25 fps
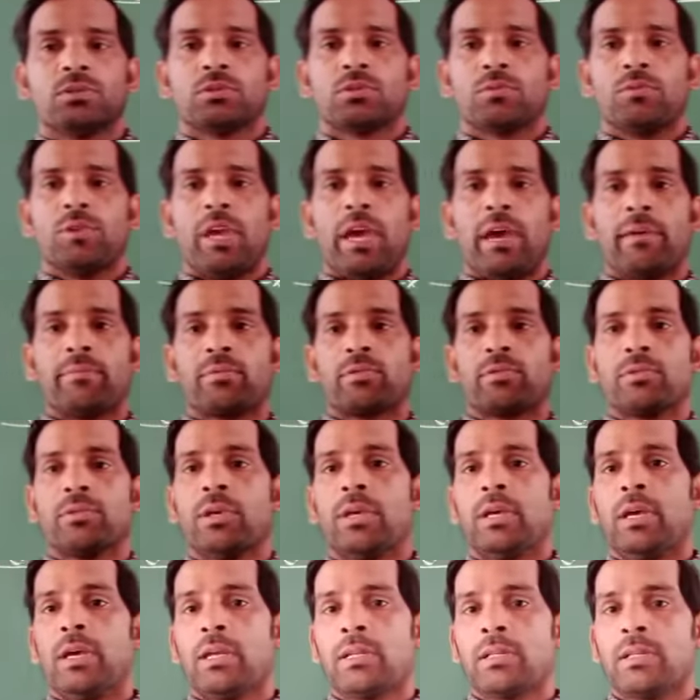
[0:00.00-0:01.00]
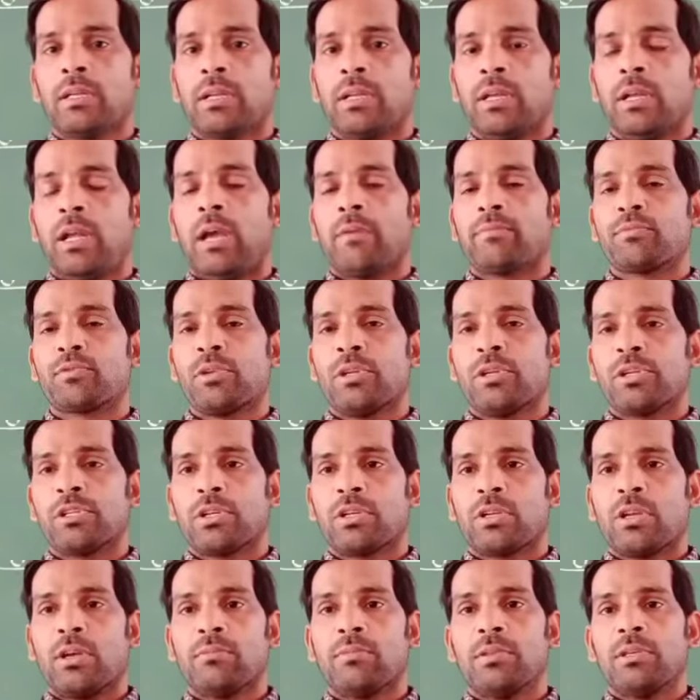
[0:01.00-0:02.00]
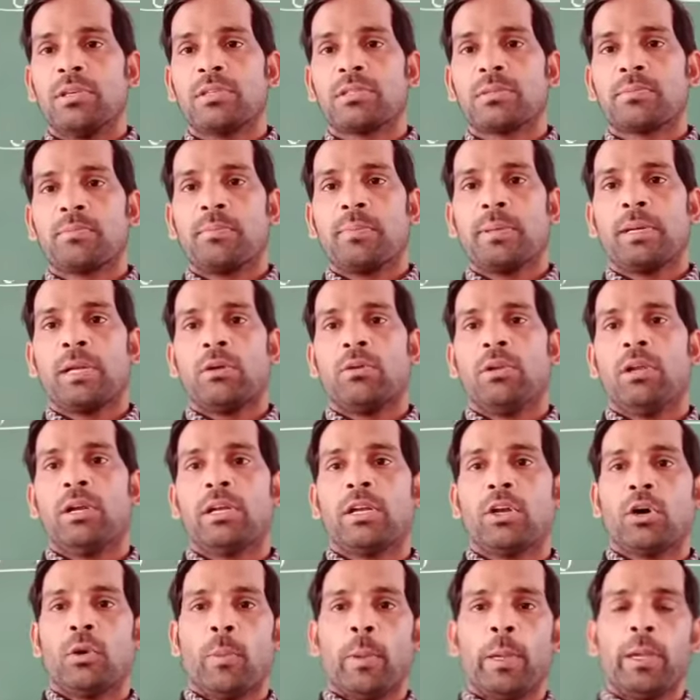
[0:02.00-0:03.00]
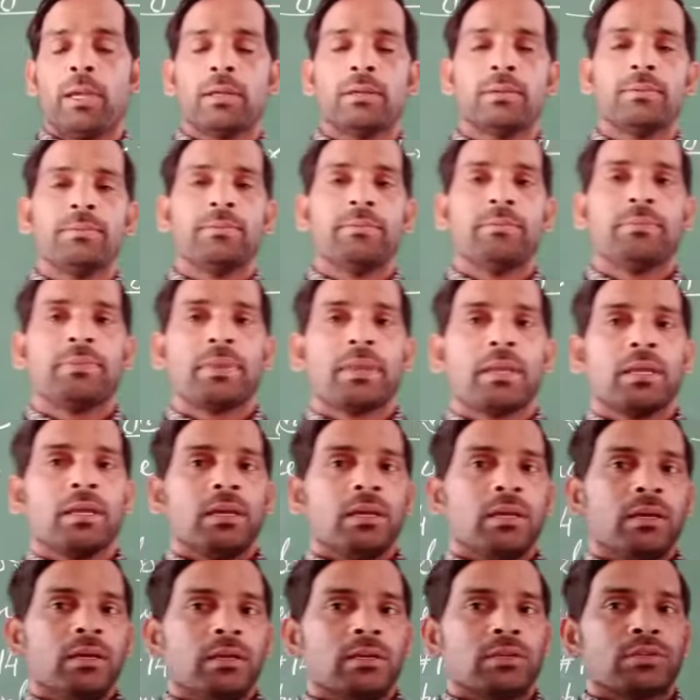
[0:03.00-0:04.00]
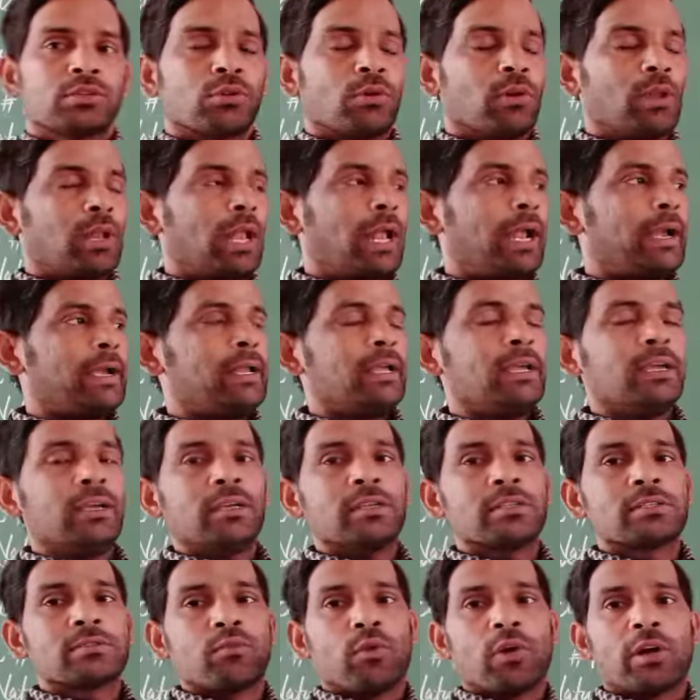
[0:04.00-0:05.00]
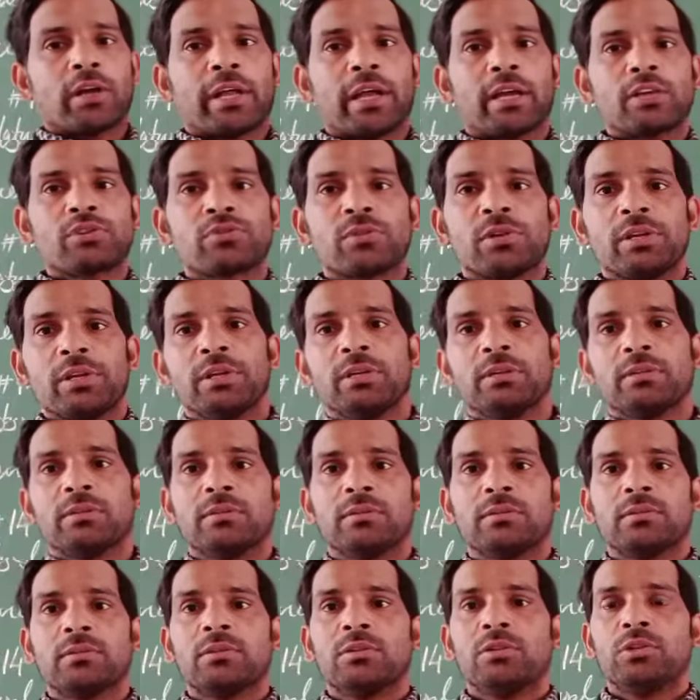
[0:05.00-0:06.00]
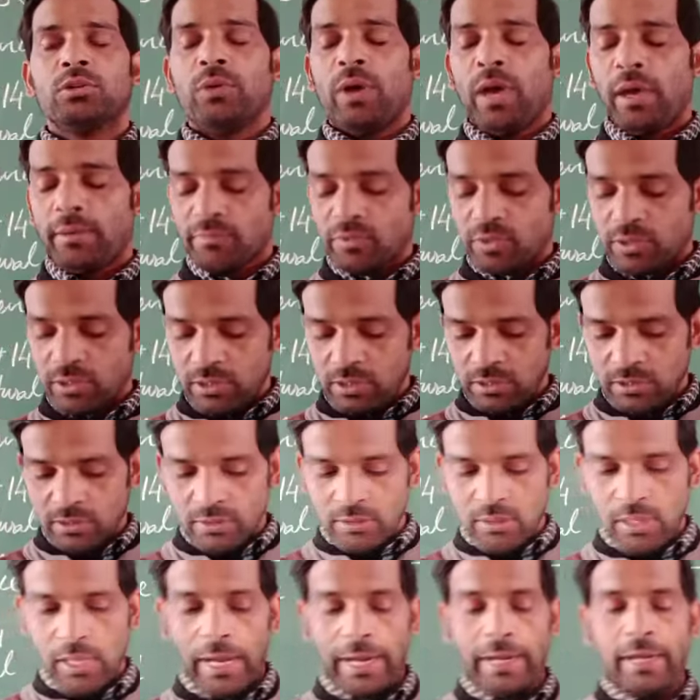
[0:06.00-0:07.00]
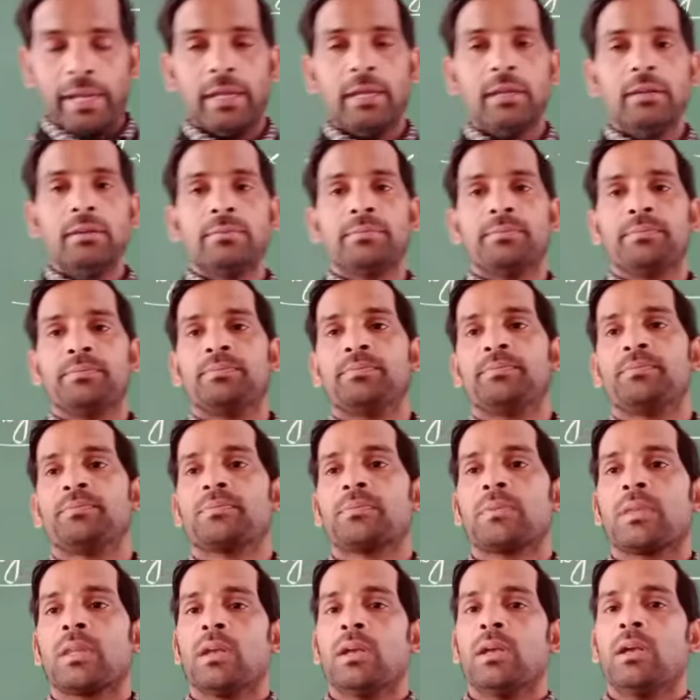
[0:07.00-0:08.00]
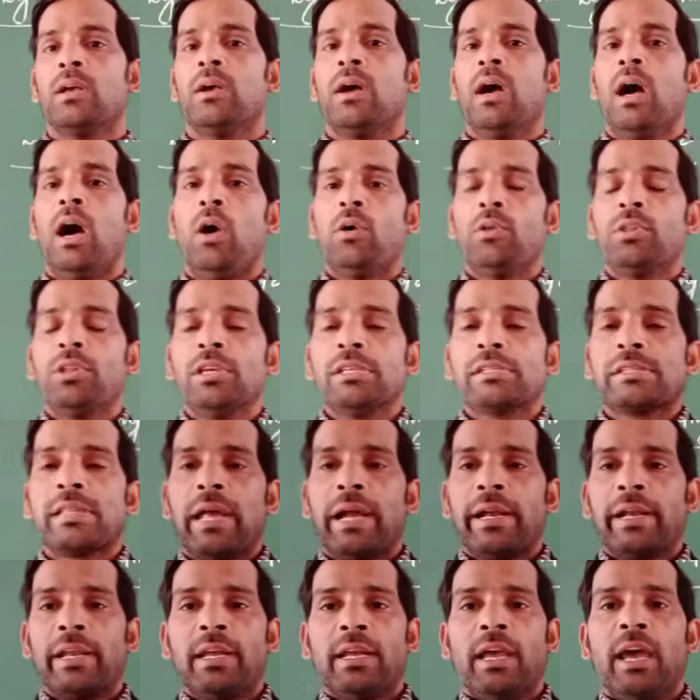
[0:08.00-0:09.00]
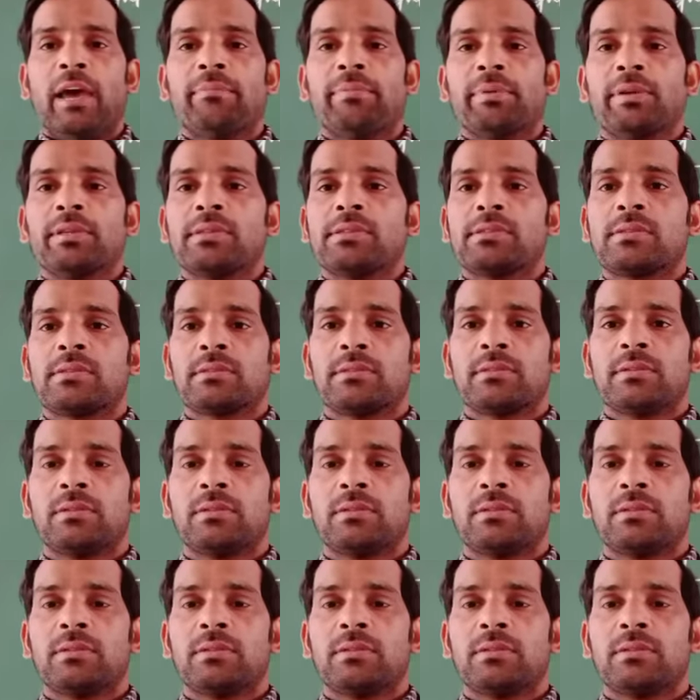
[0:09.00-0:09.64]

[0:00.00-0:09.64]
So we have to hear the recapitulation of this particular topic. So lighting is what actually you have seen. Lighting, how these lighting happens.